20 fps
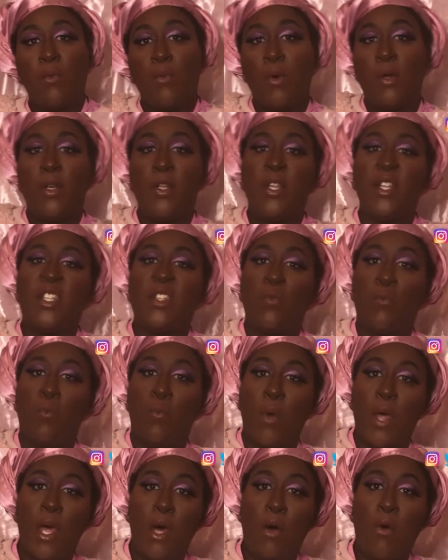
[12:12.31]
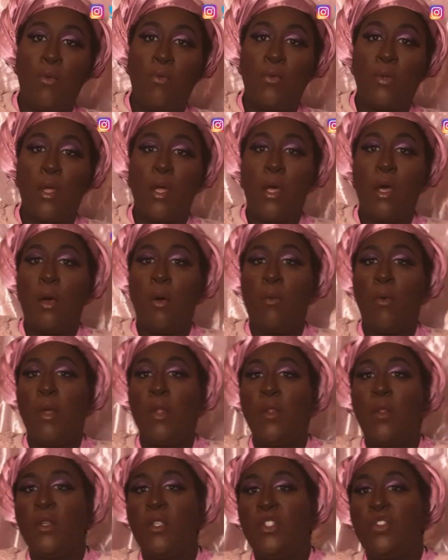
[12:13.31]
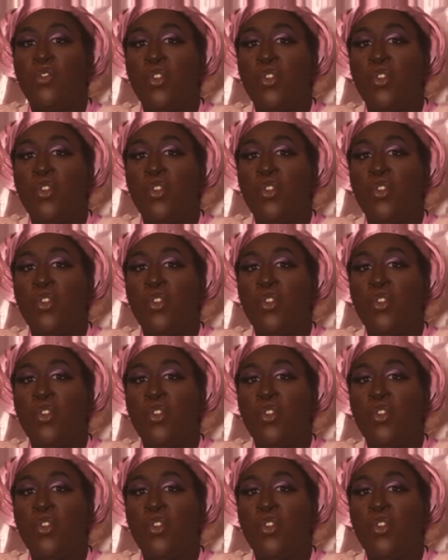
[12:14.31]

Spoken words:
whether it's wealth, whether it's